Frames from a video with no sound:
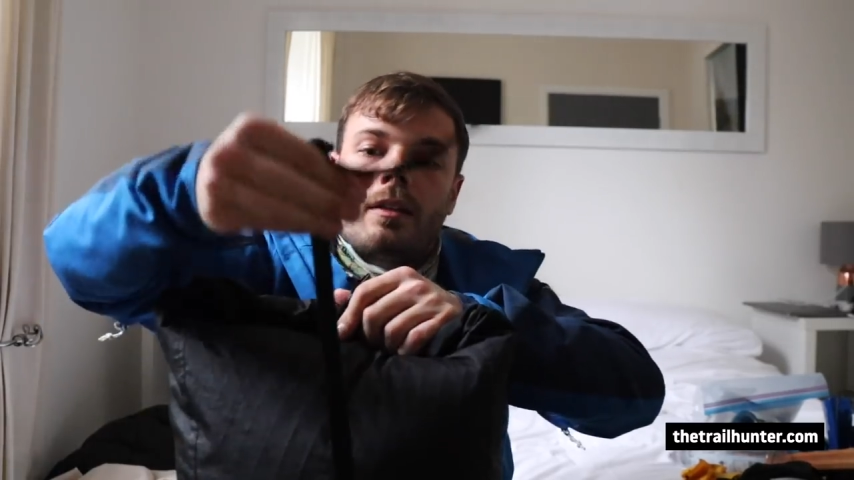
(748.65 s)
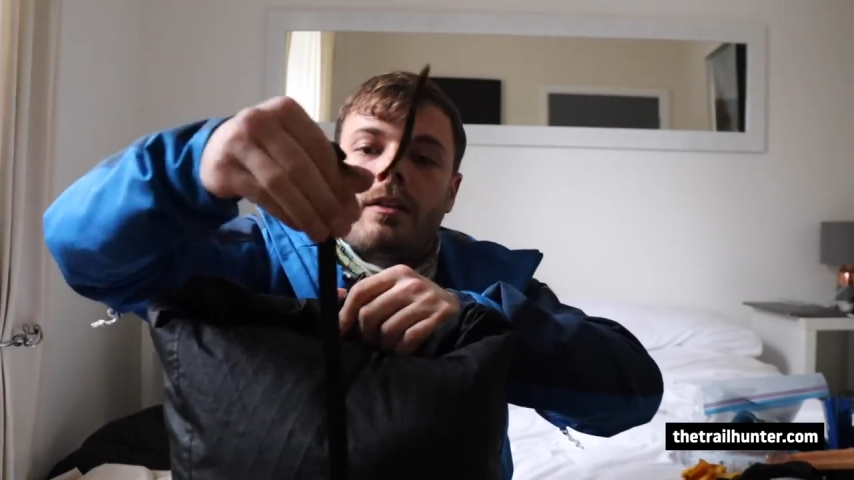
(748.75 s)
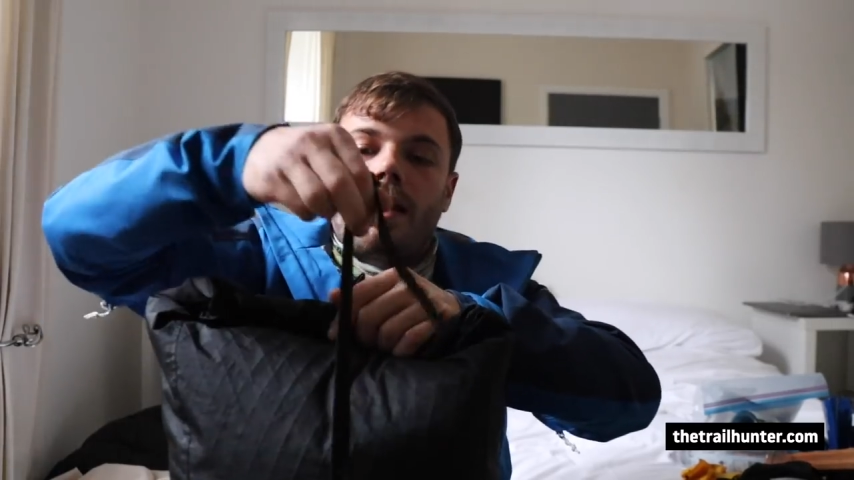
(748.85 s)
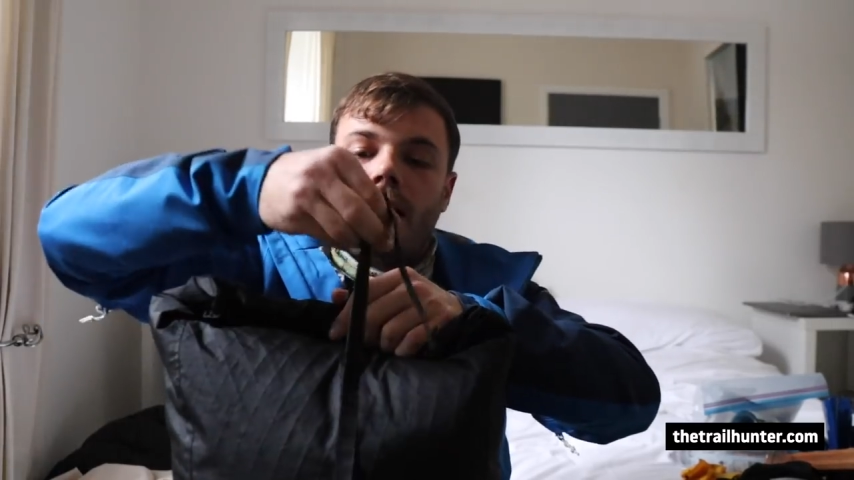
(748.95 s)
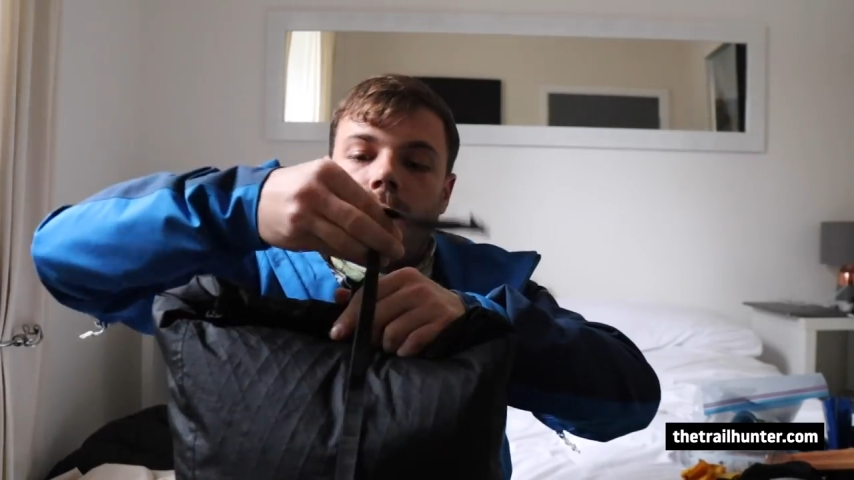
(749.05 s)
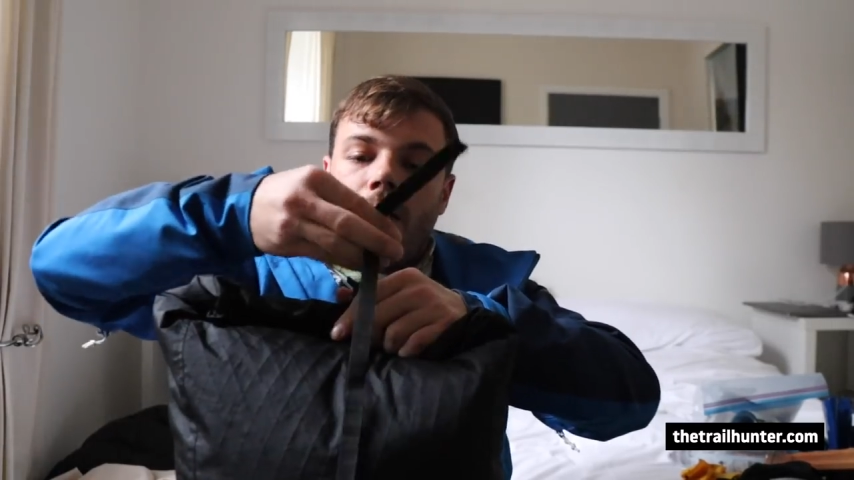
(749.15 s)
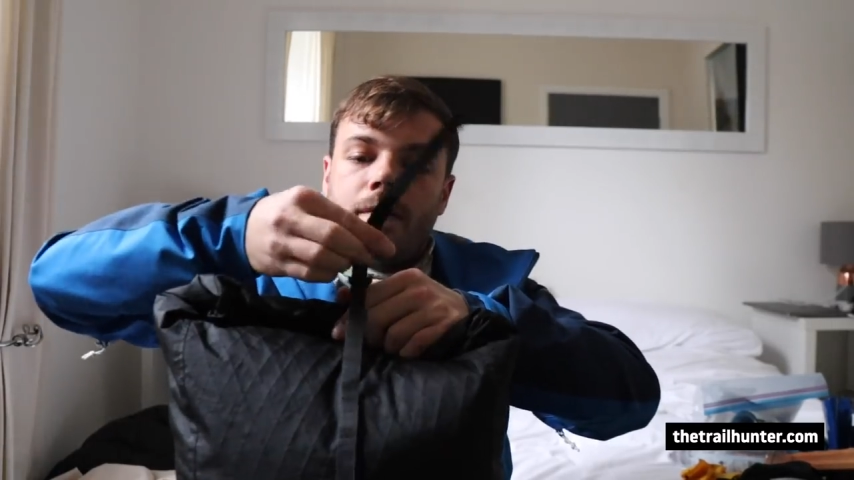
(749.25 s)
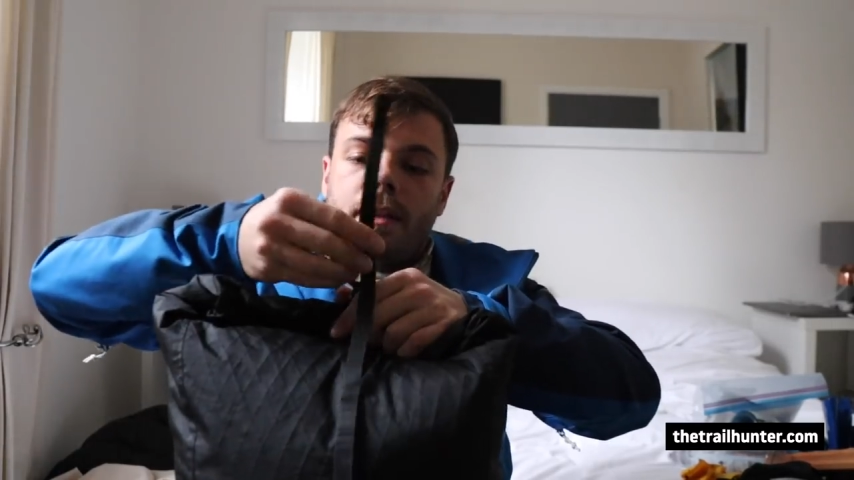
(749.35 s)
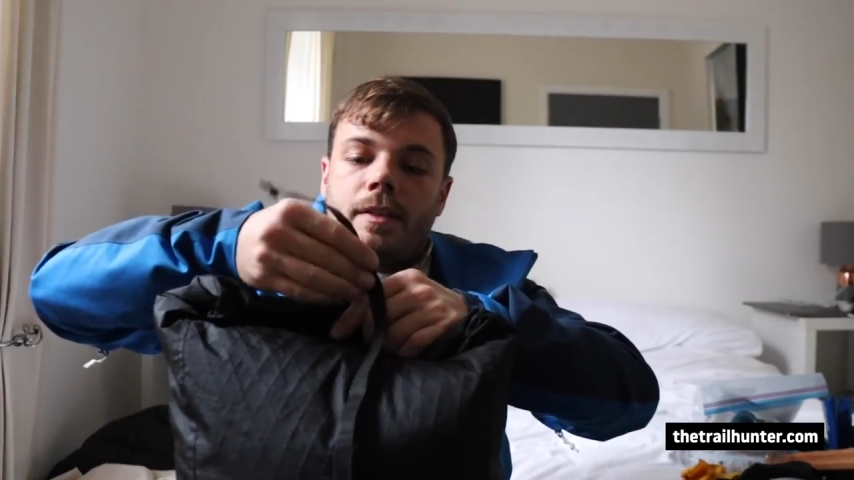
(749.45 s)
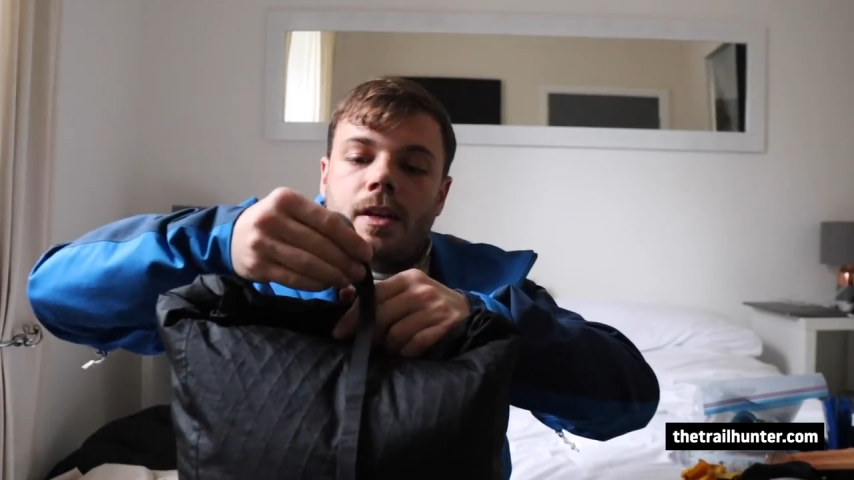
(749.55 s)
do that up
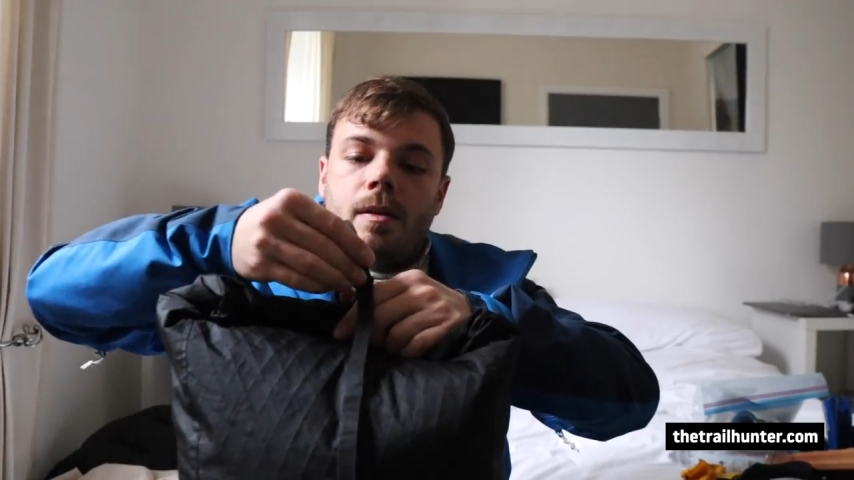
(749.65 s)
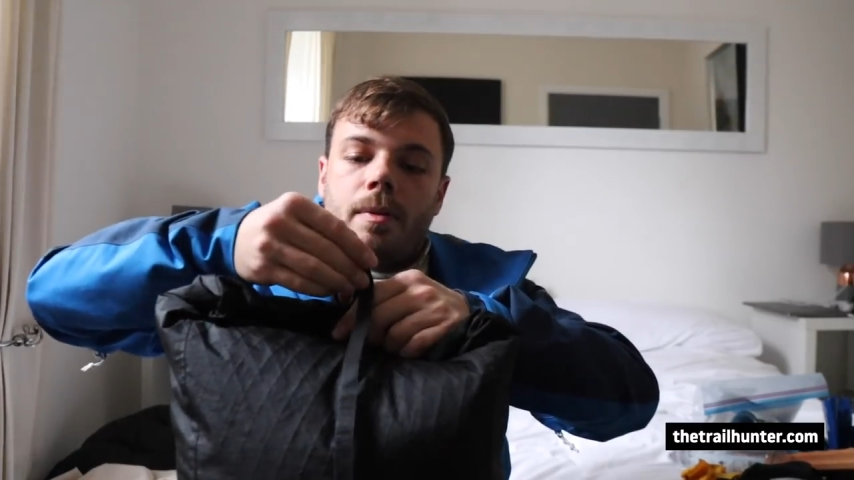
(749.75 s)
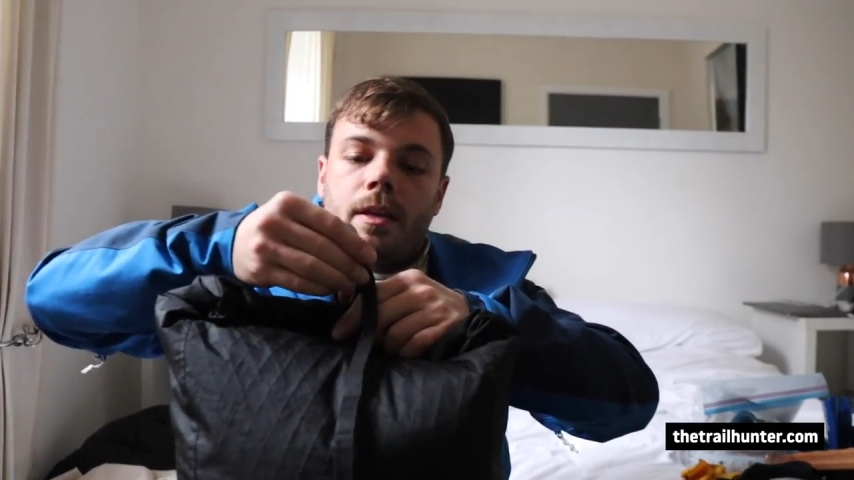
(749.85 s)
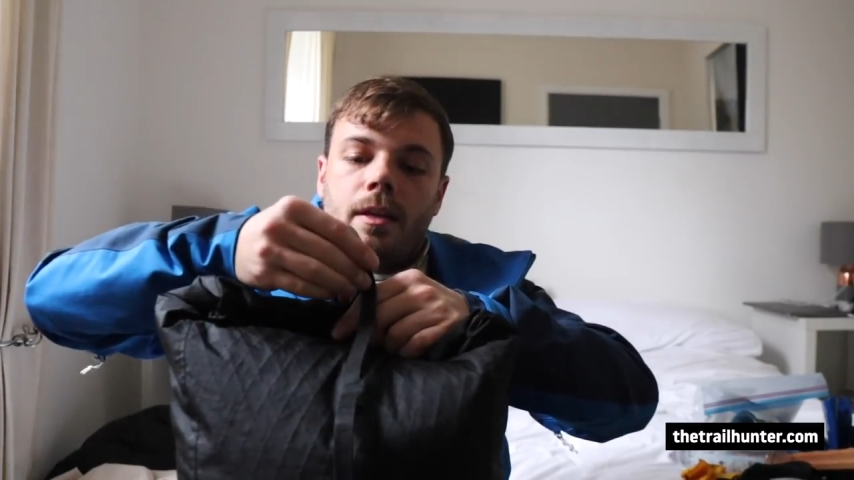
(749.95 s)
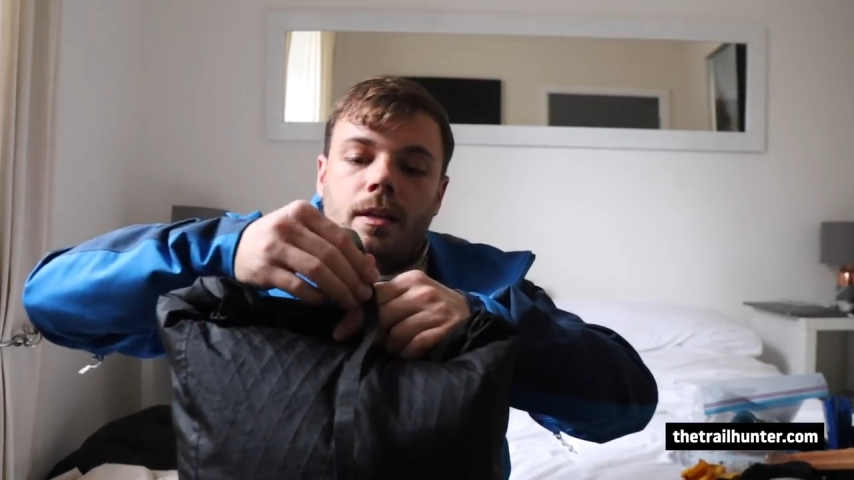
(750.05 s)
over the top.